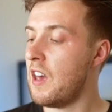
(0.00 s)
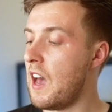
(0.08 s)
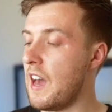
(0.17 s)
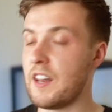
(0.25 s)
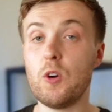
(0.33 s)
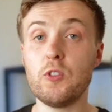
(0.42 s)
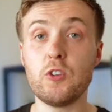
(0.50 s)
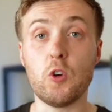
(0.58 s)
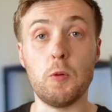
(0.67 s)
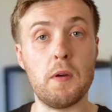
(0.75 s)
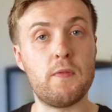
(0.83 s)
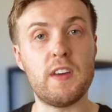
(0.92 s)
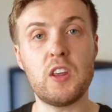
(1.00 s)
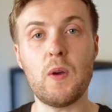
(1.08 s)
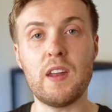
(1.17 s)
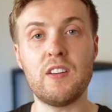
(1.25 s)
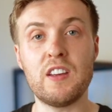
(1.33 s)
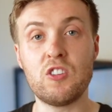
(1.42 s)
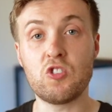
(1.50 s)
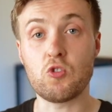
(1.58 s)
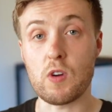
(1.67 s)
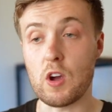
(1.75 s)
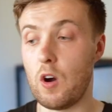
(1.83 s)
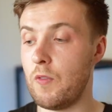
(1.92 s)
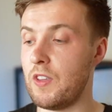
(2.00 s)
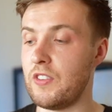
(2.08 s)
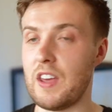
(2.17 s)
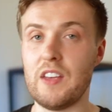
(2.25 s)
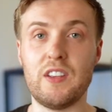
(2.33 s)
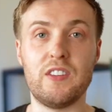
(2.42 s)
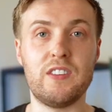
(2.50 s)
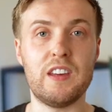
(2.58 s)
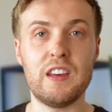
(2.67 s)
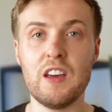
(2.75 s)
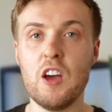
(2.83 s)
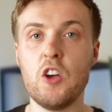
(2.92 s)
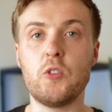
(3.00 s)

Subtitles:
And I also do all my video editing straight off this SSD,